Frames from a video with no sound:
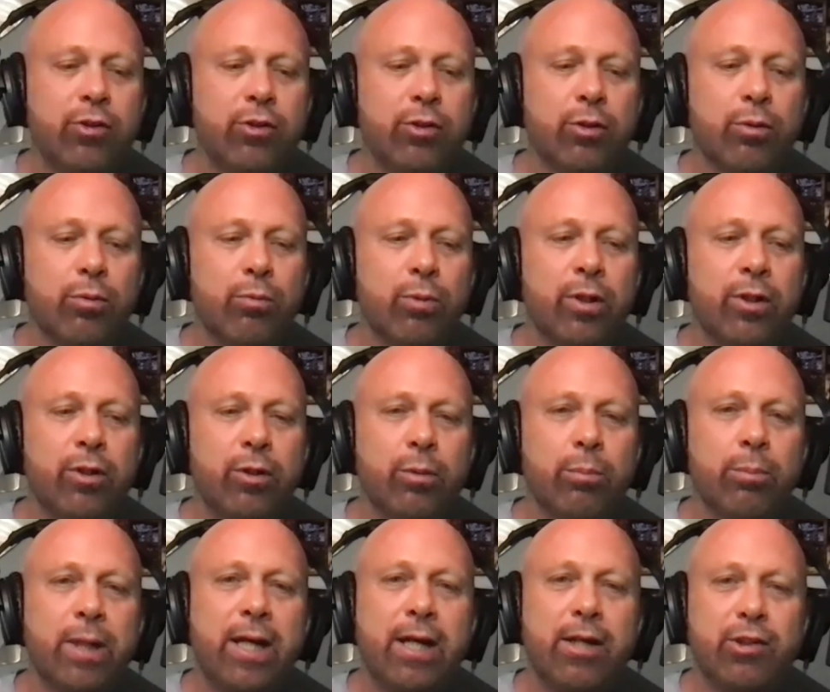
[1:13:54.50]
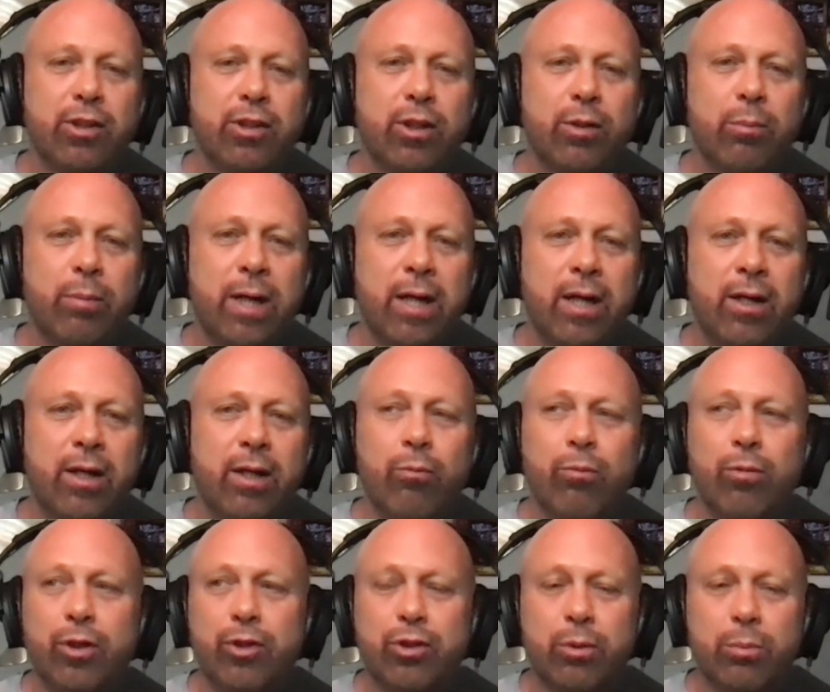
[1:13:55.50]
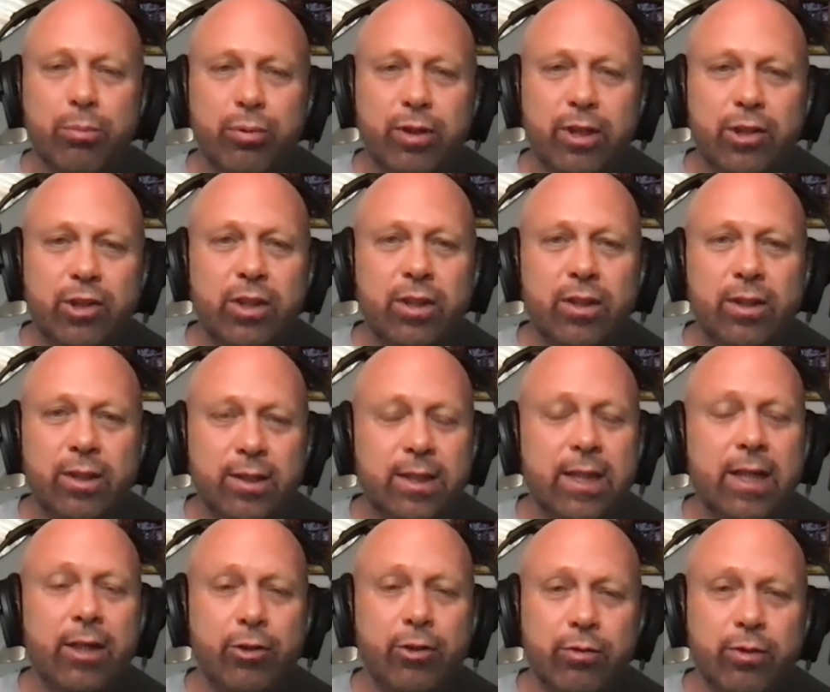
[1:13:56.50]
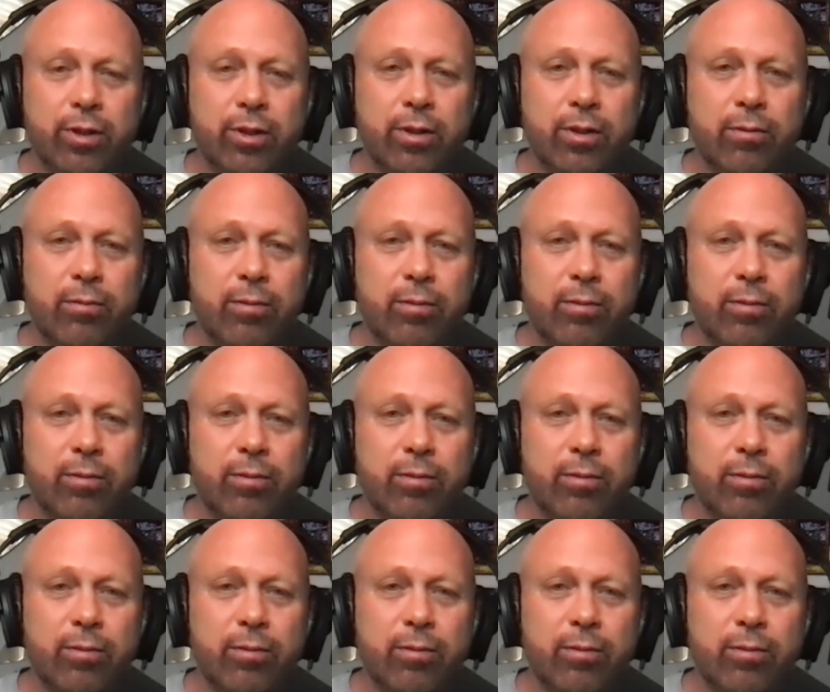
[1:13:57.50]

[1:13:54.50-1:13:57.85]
you're what you're passionate about and what you're preaching is hatred